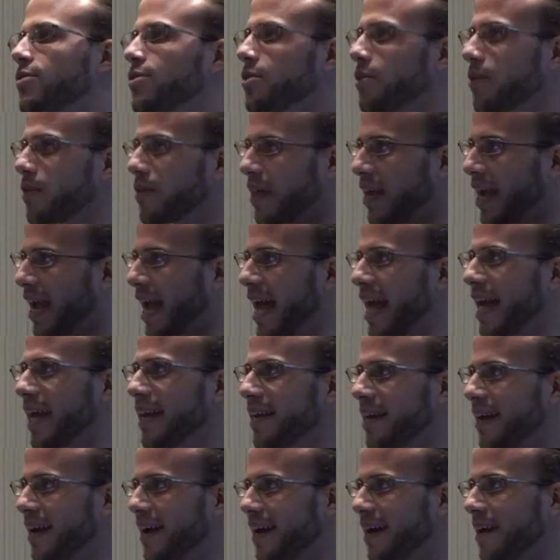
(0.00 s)
So they
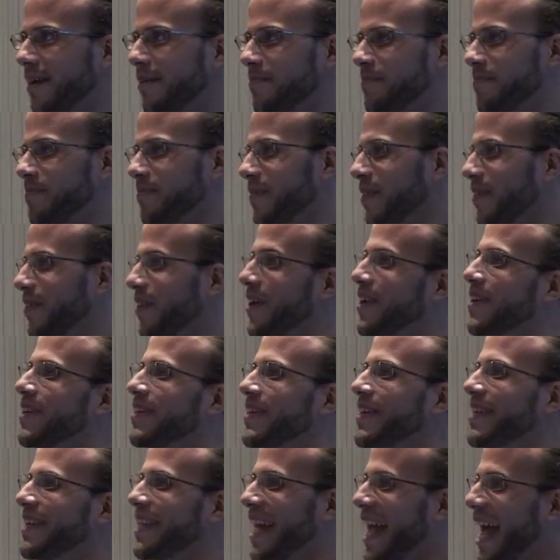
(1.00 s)
had, um,
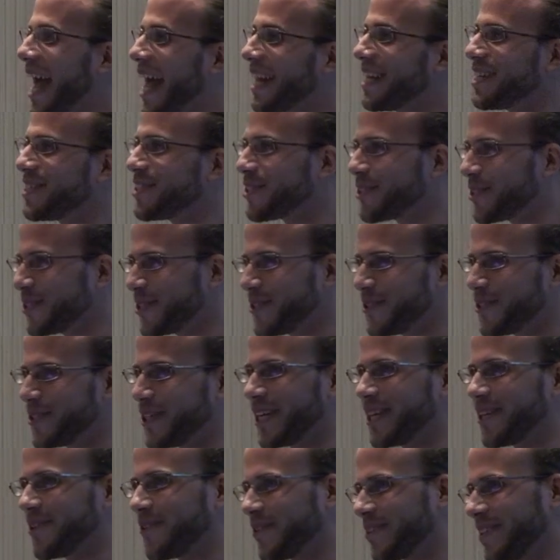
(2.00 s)
luckily they had a
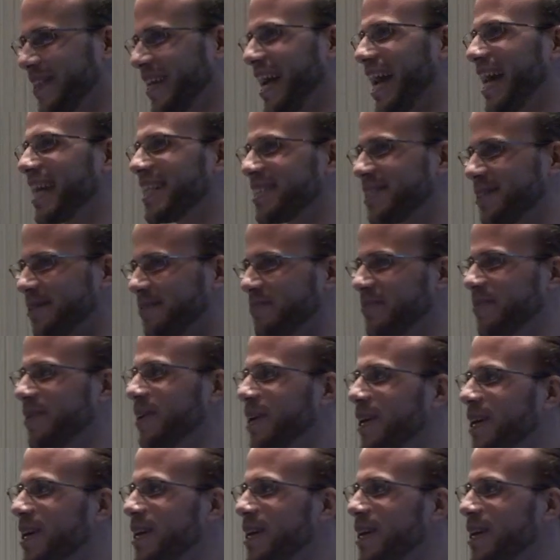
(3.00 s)
solution or they had some,